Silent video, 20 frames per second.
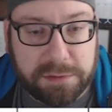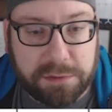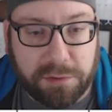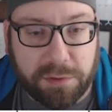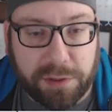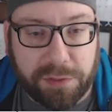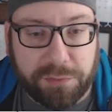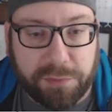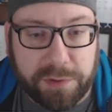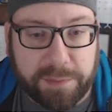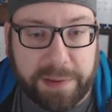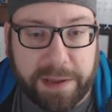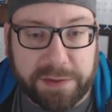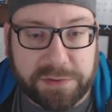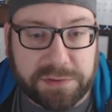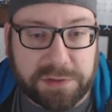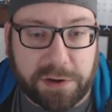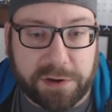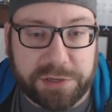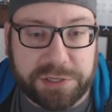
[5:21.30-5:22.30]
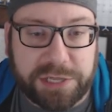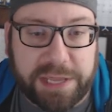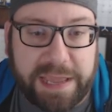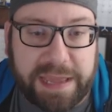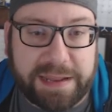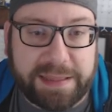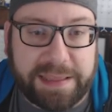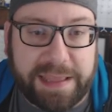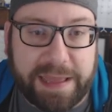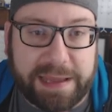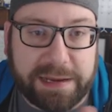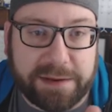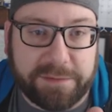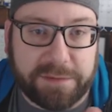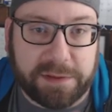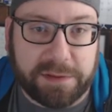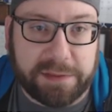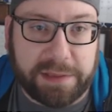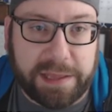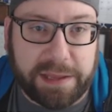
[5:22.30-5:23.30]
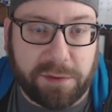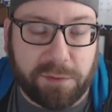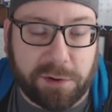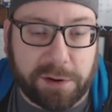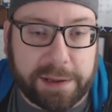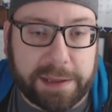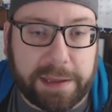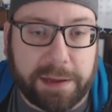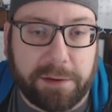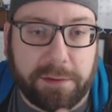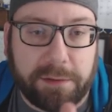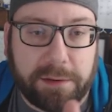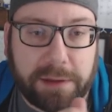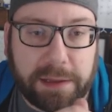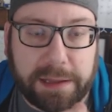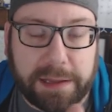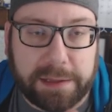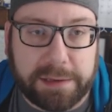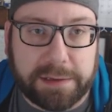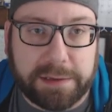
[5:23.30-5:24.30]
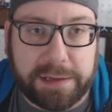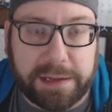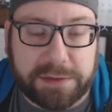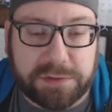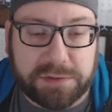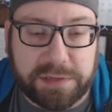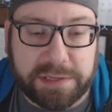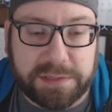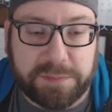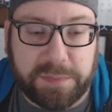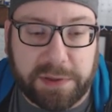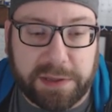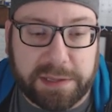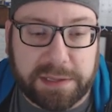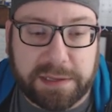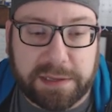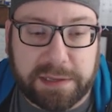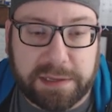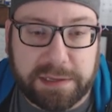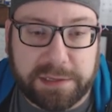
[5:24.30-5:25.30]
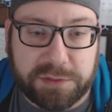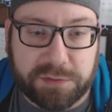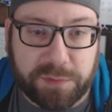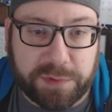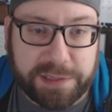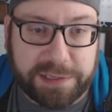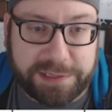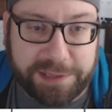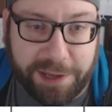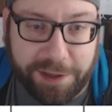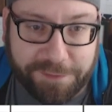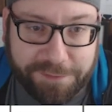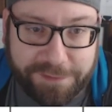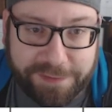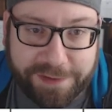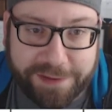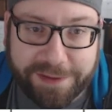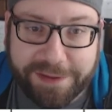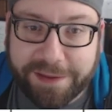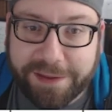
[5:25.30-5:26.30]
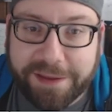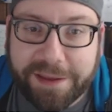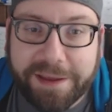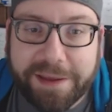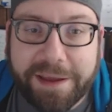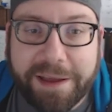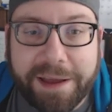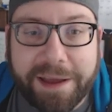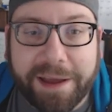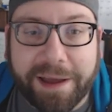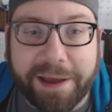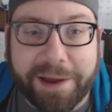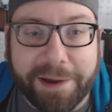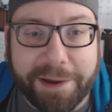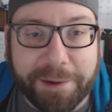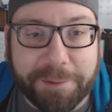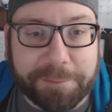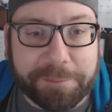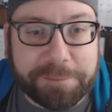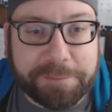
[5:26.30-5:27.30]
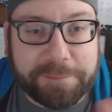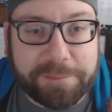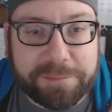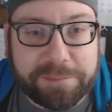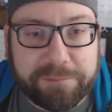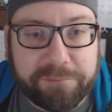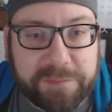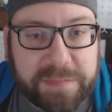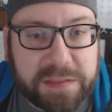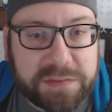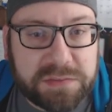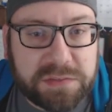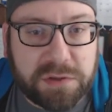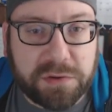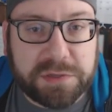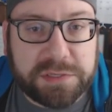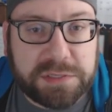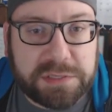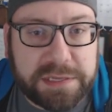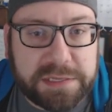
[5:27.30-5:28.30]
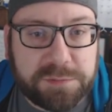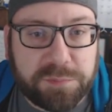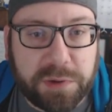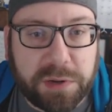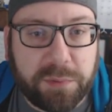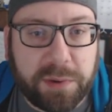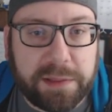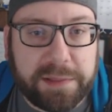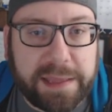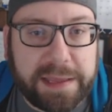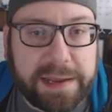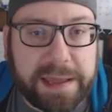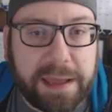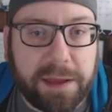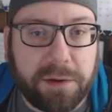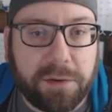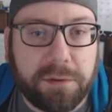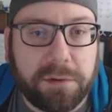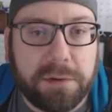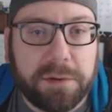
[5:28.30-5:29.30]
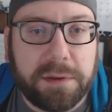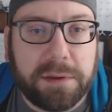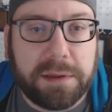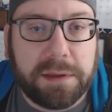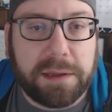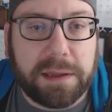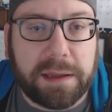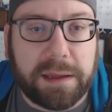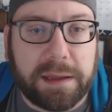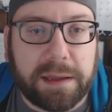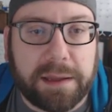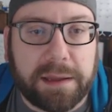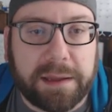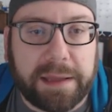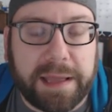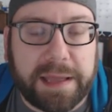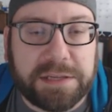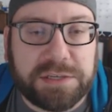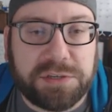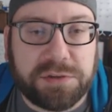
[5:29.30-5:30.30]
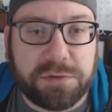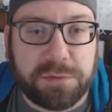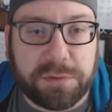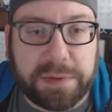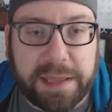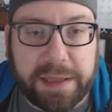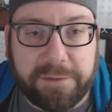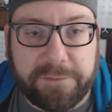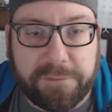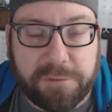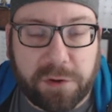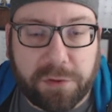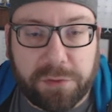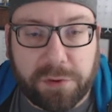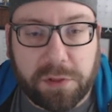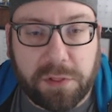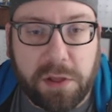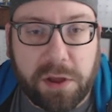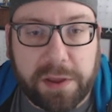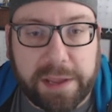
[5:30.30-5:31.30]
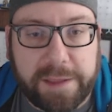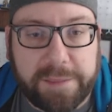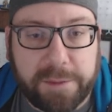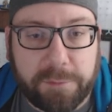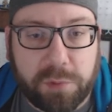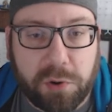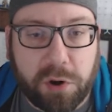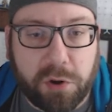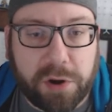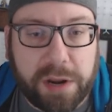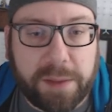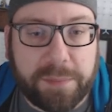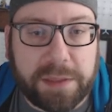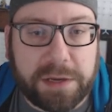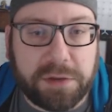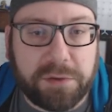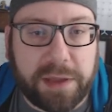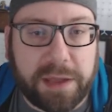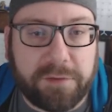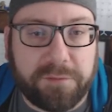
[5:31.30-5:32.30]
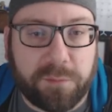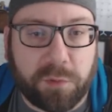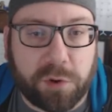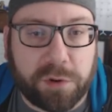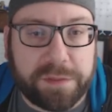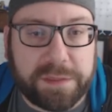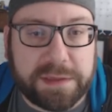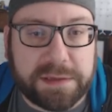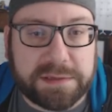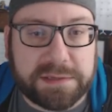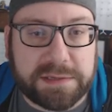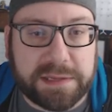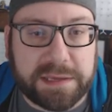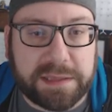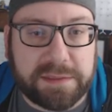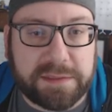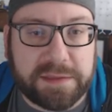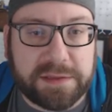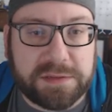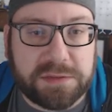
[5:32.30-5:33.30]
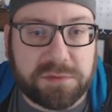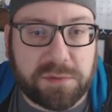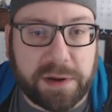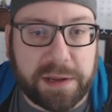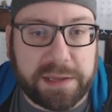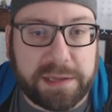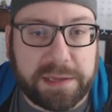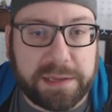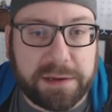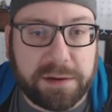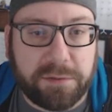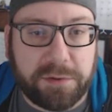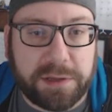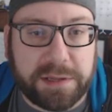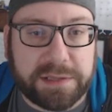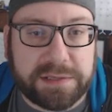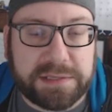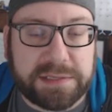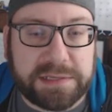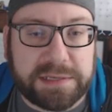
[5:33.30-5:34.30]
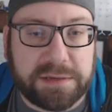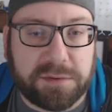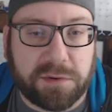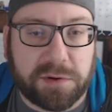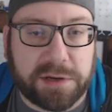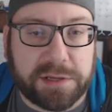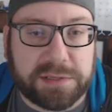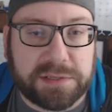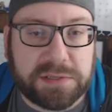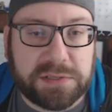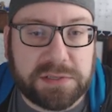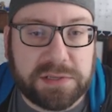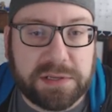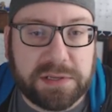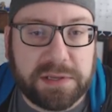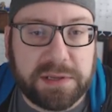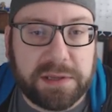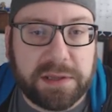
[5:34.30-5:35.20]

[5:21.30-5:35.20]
Going 3 miles as hard as you can at the end of a leg workout on an exercise bike is really tough. So it's pretty well laid out. As you get further along in the program, they do have more things like this right here, where you can see where it's